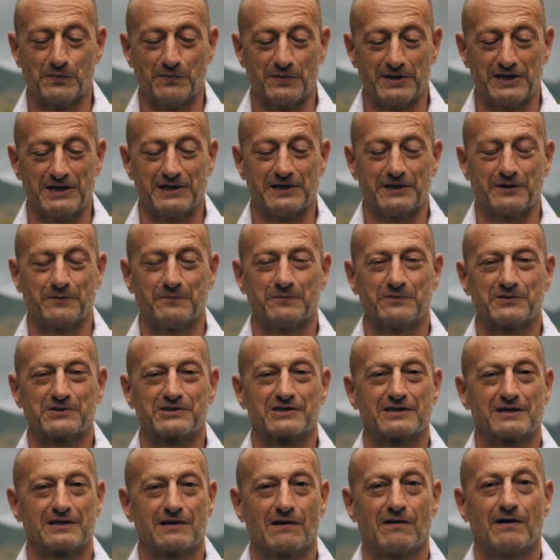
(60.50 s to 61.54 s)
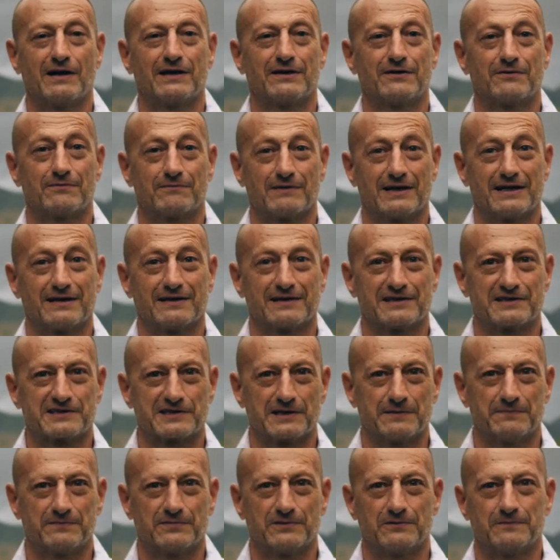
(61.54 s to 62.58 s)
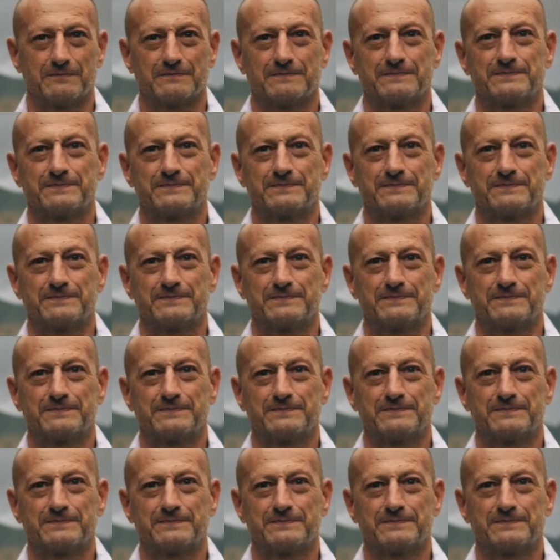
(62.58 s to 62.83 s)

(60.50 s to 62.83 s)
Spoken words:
medium was the guy that ran the temple.